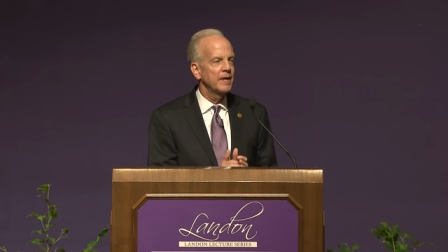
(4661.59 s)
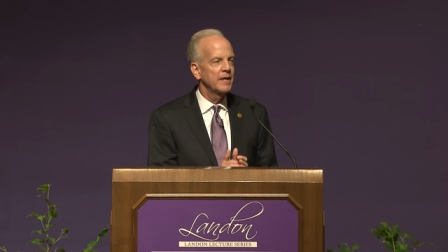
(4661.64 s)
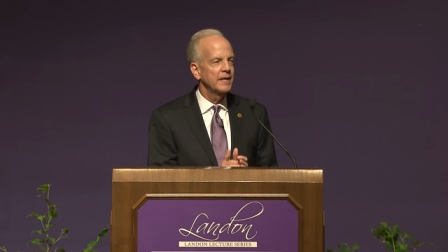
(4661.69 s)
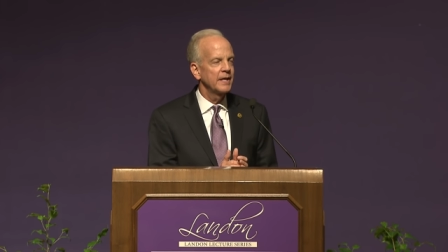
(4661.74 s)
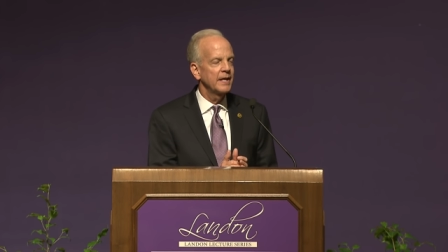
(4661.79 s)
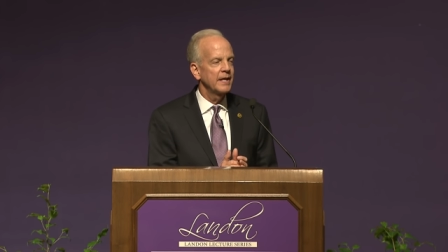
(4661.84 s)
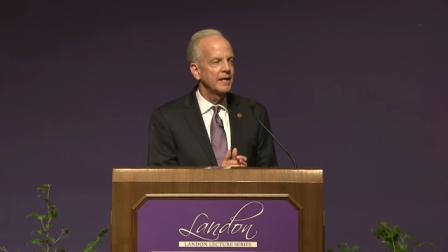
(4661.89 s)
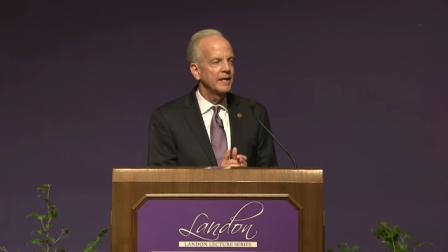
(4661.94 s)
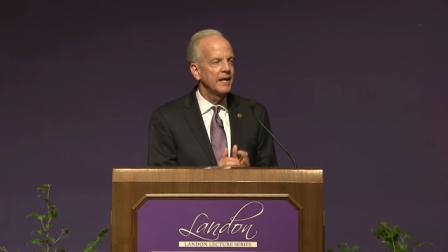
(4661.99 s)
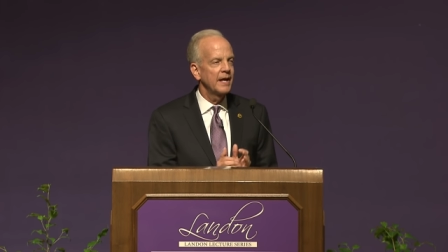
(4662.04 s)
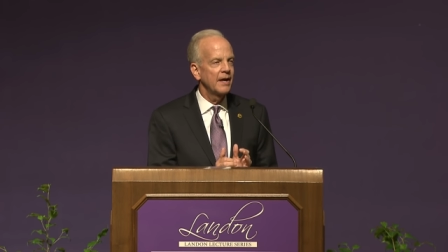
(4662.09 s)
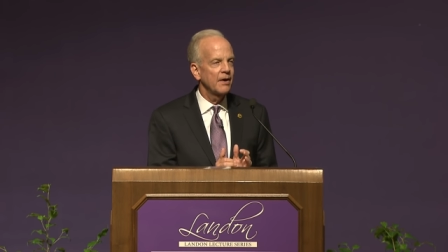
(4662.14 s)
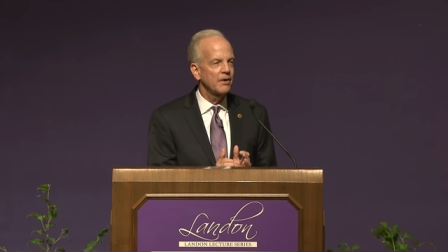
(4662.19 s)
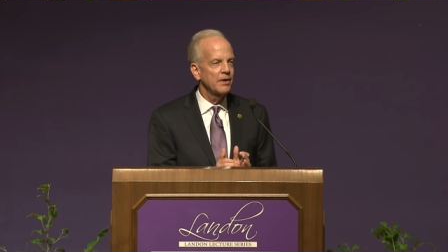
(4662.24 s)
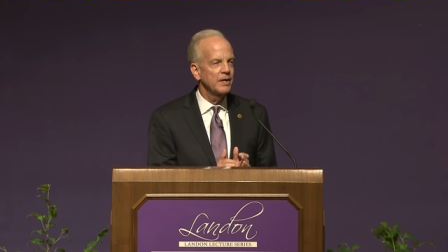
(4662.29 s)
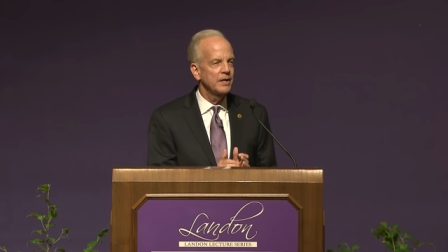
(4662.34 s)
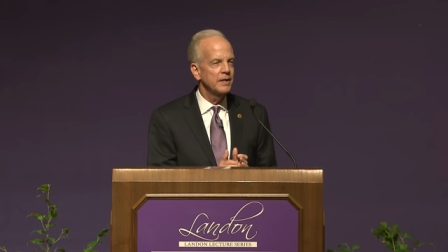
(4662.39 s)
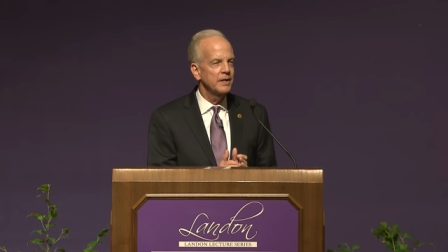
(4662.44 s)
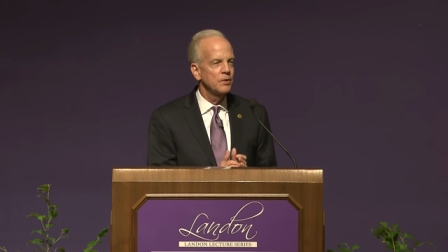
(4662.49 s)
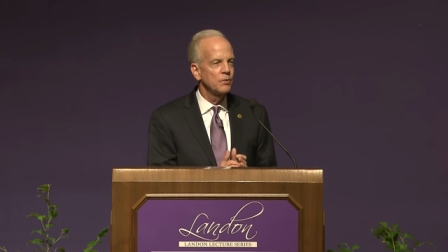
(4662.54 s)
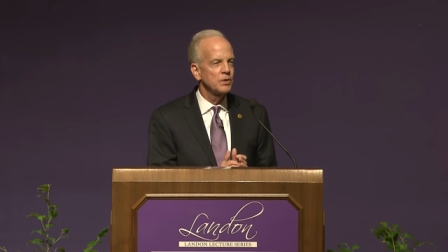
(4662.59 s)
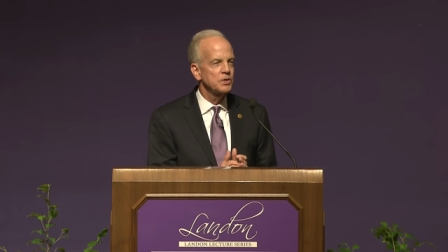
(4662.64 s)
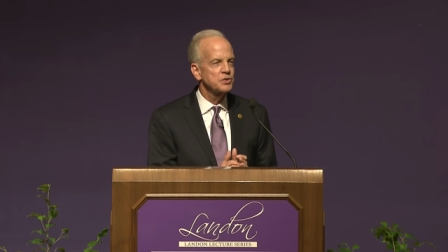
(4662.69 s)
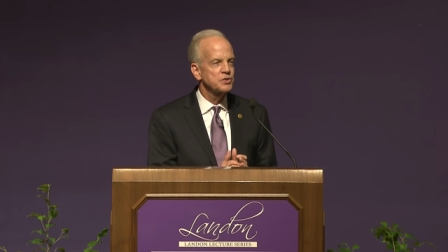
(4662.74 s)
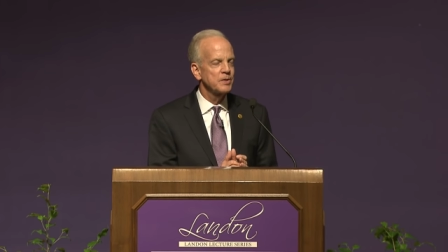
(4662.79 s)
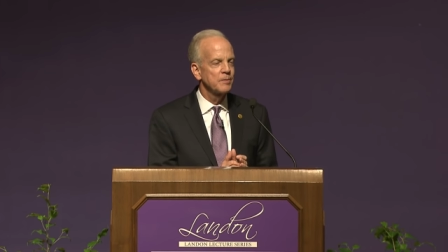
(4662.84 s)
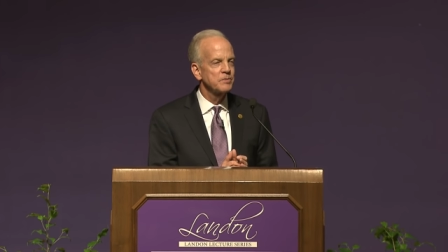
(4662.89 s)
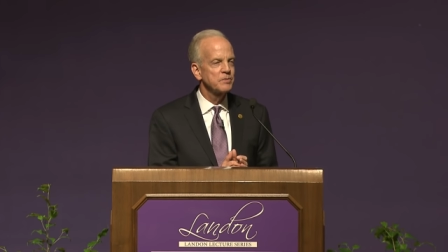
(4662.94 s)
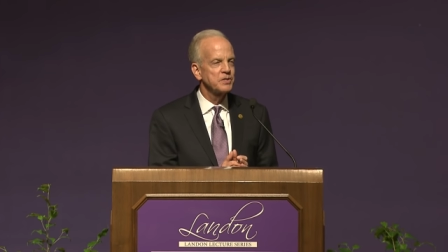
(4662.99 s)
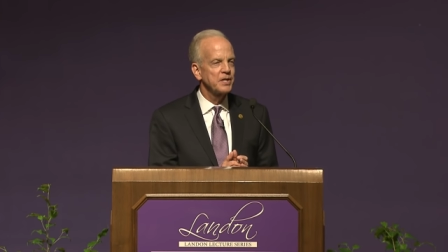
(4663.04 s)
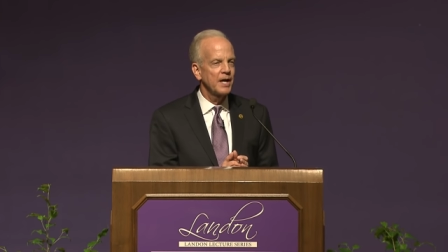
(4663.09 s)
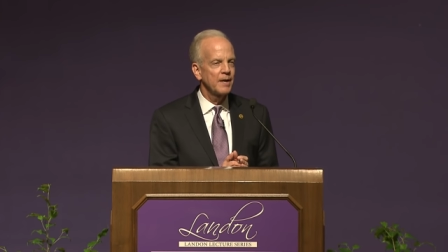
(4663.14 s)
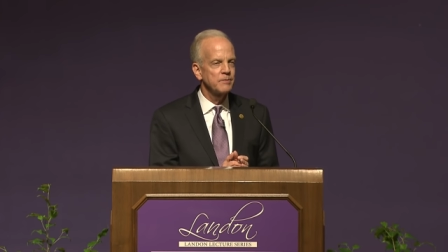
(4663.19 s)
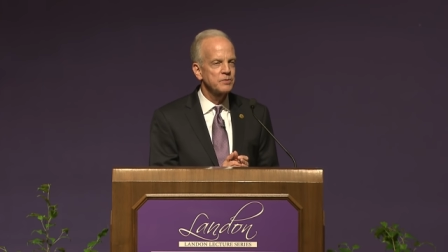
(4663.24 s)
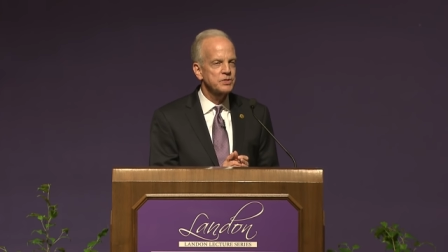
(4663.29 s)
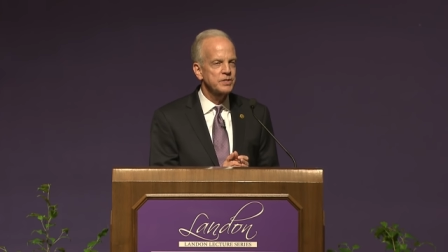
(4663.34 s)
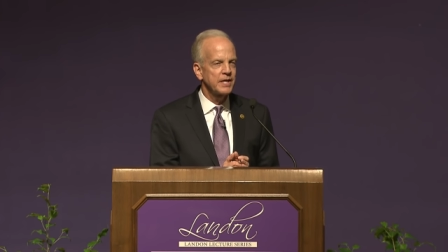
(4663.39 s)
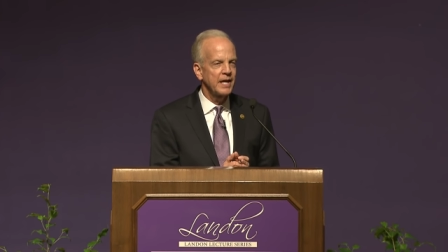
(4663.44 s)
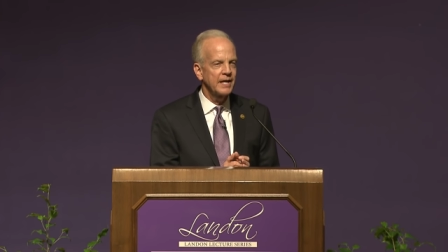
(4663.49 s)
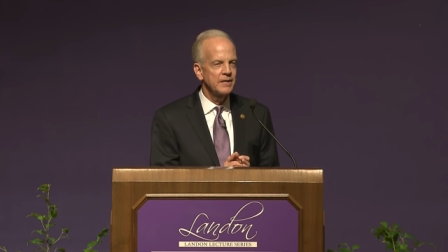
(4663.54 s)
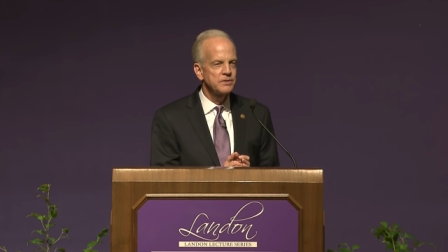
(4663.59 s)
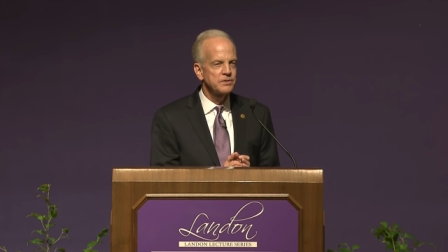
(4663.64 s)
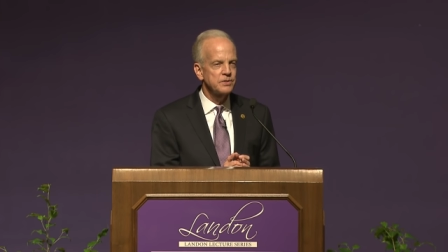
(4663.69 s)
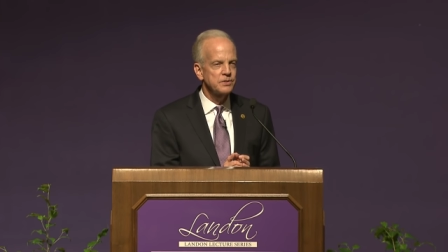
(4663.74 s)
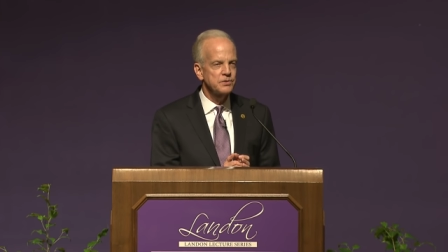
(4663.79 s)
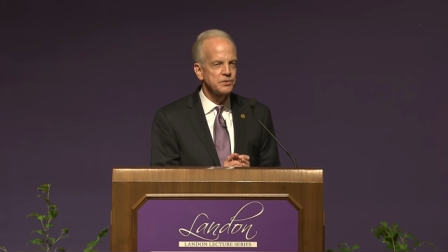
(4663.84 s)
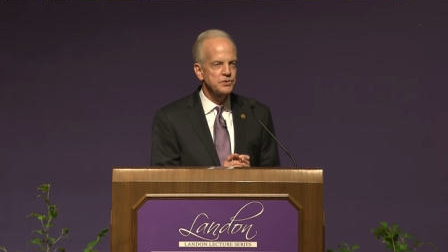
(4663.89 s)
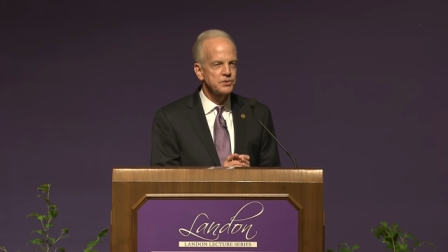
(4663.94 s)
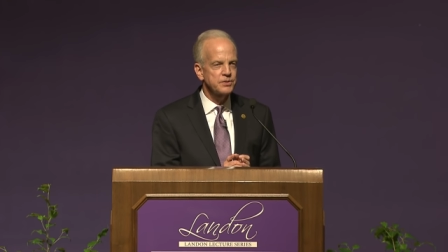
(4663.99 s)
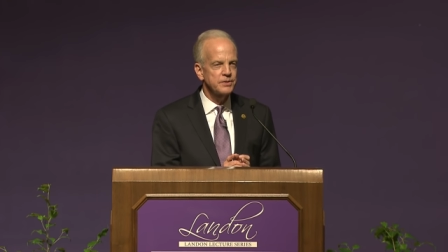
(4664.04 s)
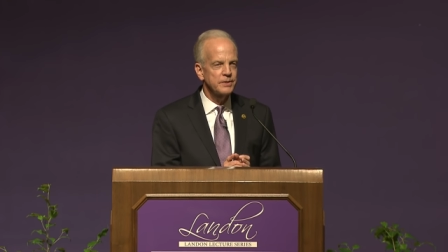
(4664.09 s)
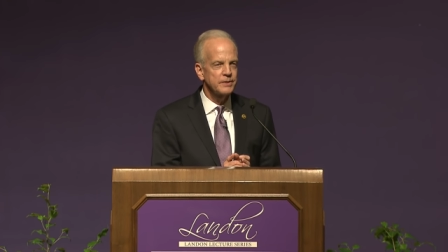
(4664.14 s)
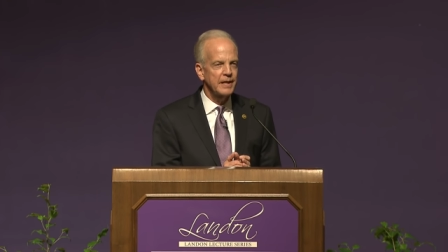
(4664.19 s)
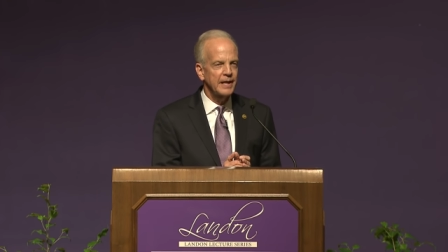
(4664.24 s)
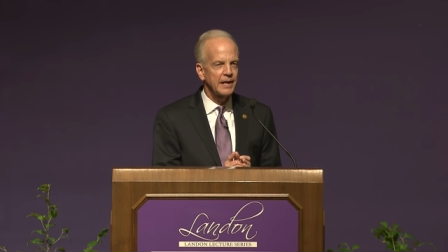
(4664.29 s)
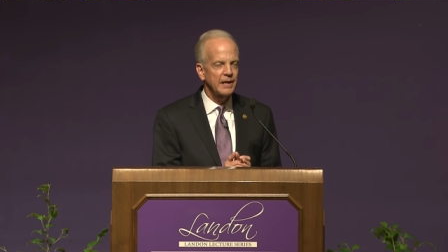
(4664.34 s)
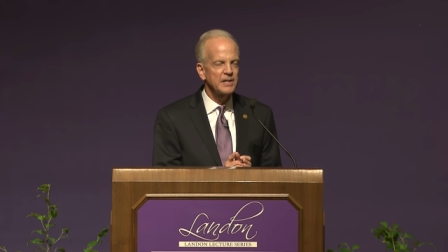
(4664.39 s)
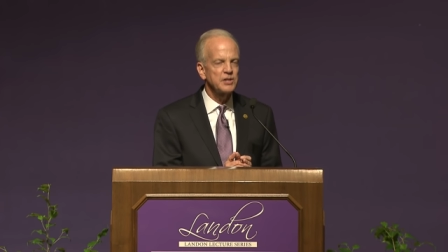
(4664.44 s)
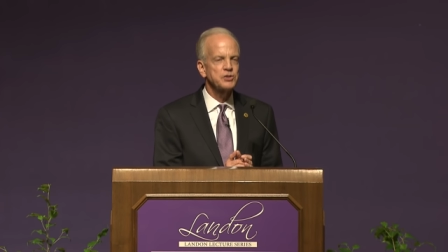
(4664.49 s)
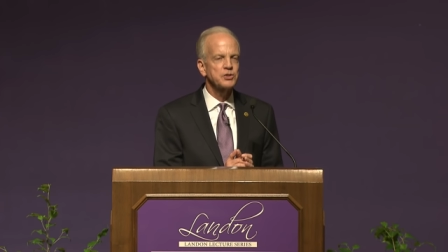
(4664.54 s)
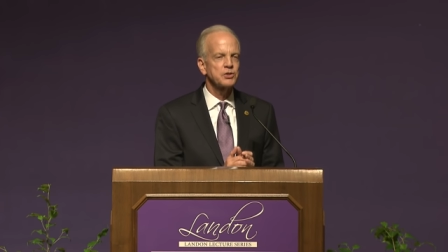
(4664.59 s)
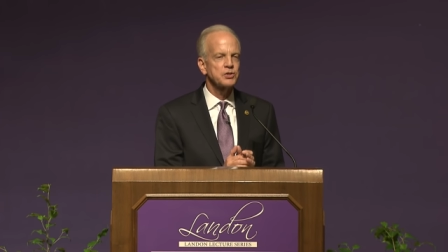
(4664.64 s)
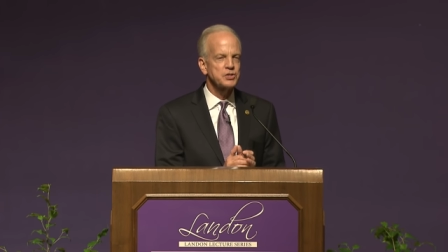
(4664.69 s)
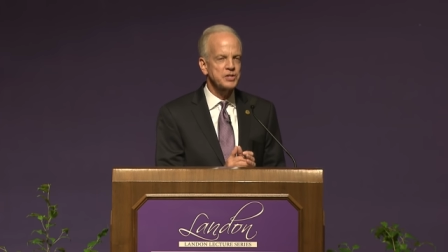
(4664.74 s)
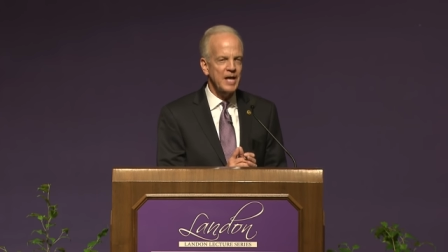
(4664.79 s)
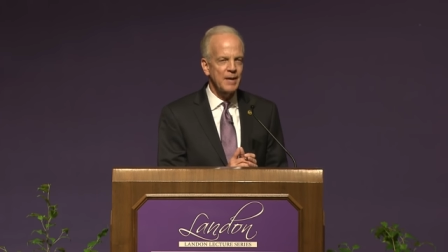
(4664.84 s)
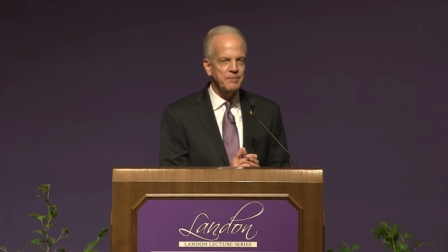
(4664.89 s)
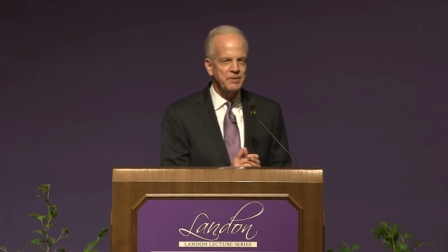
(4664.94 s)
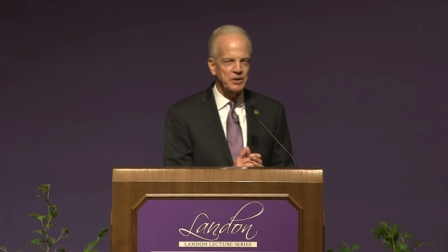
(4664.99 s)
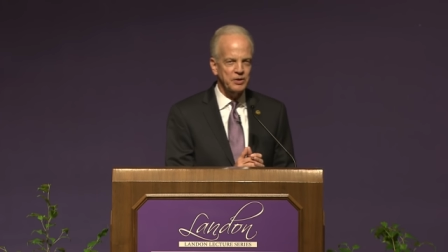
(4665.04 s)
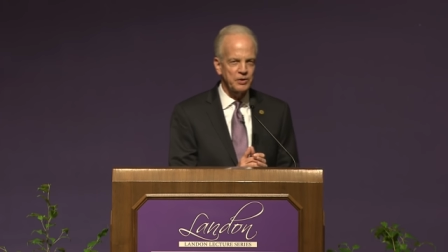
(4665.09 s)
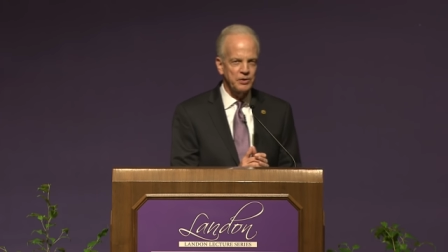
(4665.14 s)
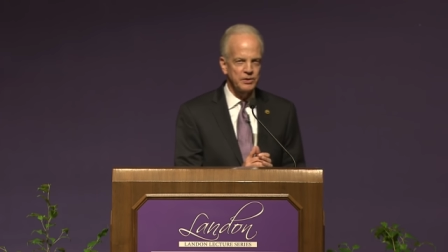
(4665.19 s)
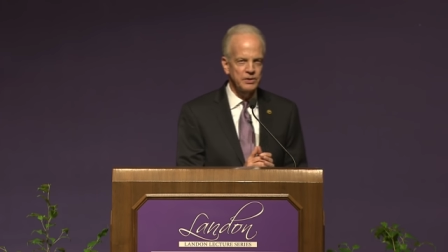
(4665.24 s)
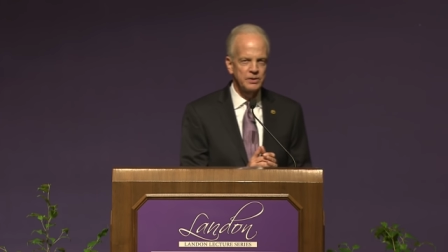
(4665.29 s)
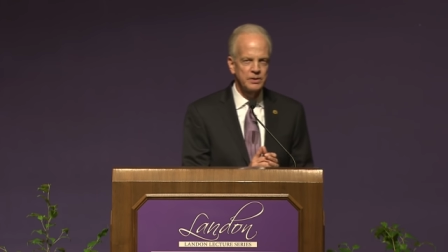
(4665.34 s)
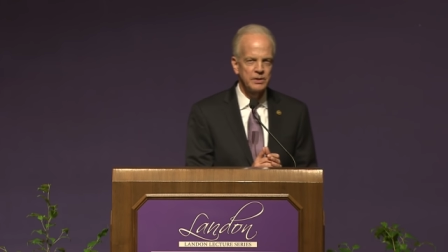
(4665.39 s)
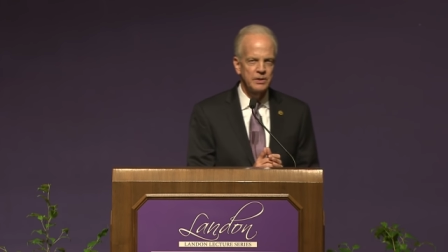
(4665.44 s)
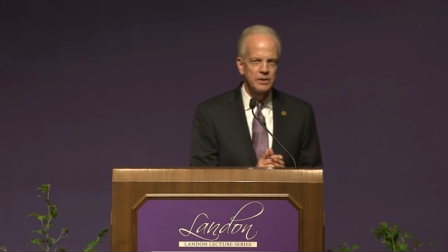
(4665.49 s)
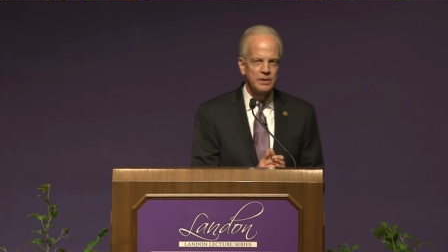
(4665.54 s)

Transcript: an, an area in which sometimes Kansans at least are skeptical